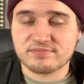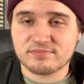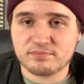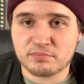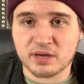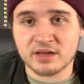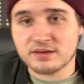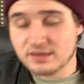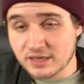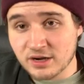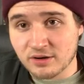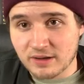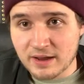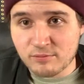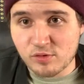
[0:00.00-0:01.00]
But, you know,
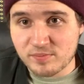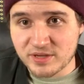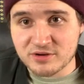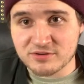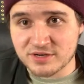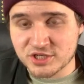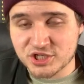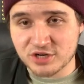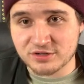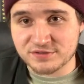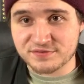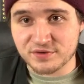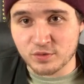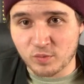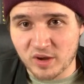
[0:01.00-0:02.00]
I won't be going to shows
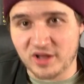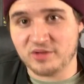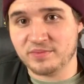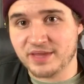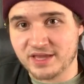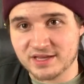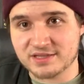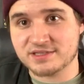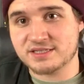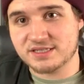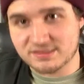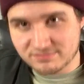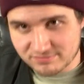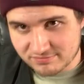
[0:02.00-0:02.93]
for a while because